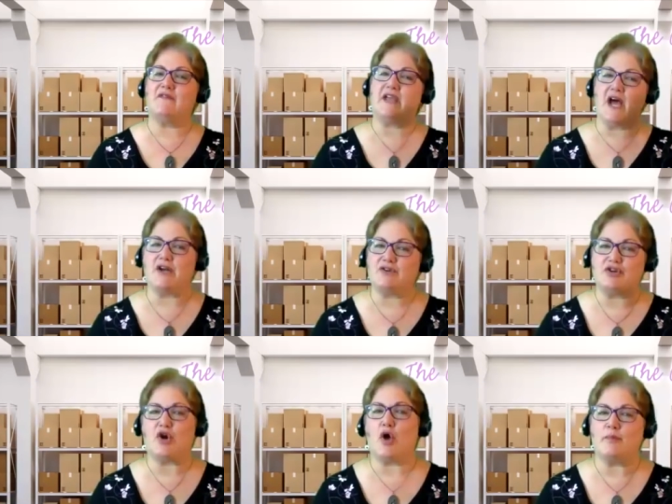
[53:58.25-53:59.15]
of the
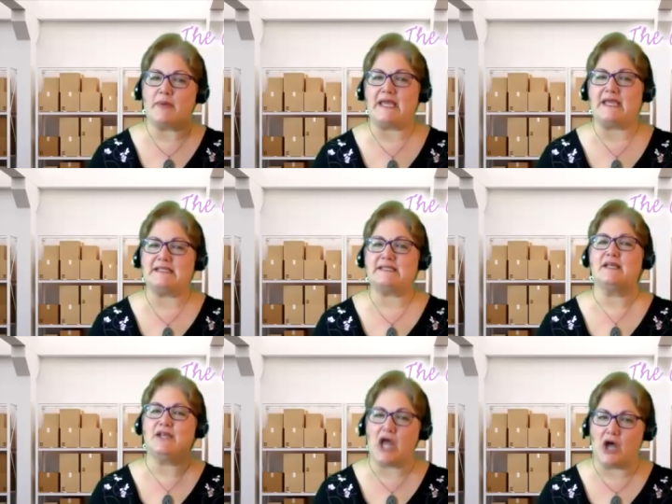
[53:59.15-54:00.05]
100-year-old
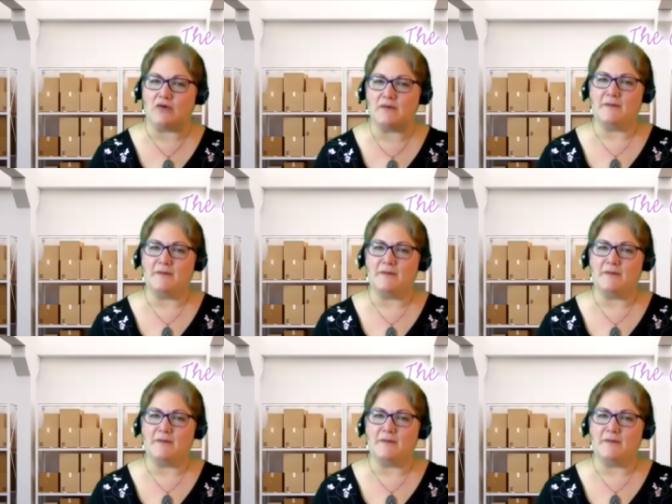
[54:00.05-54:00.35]
piece, no.